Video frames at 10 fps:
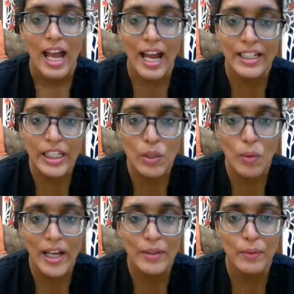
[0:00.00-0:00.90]

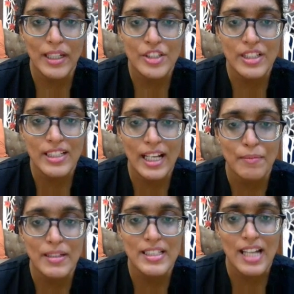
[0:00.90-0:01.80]
anticoagulation
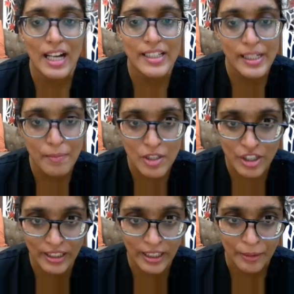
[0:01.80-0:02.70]
can be started
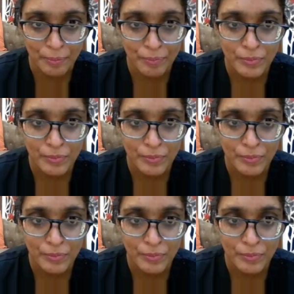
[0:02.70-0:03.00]
immediately.